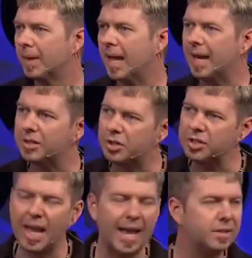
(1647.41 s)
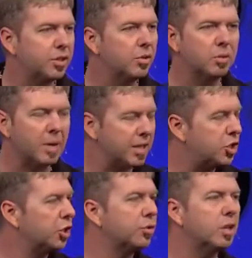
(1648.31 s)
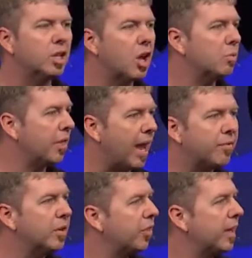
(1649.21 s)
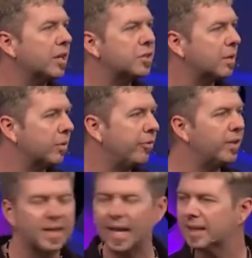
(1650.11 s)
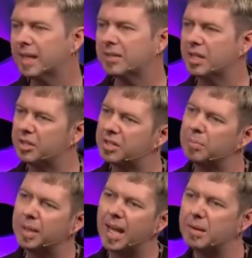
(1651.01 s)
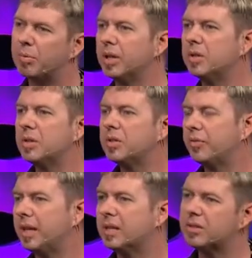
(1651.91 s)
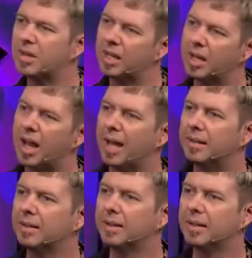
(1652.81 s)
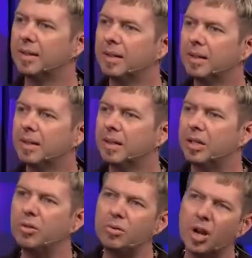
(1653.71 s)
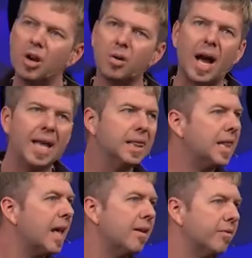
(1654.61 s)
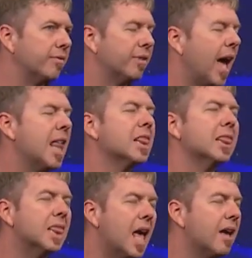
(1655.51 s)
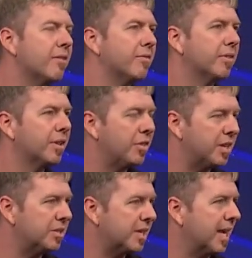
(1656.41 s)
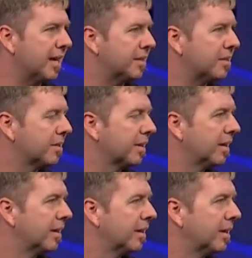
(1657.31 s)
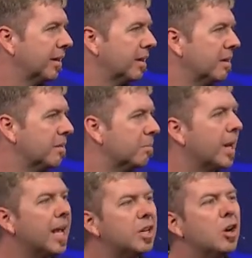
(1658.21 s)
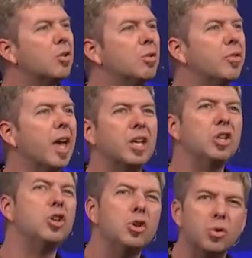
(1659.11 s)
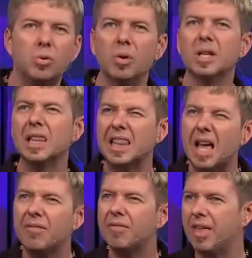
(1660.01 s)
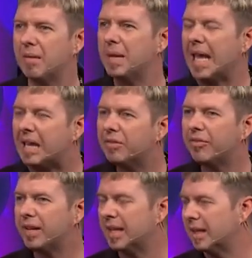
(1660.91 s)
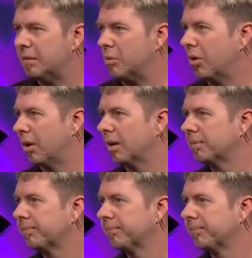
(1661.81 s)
And I just had to, my children, along with everything else that would fit that list, I just simply had to bring to His feet and say, God, you know, I love, I love these kids, but I know that you love them infinitely more.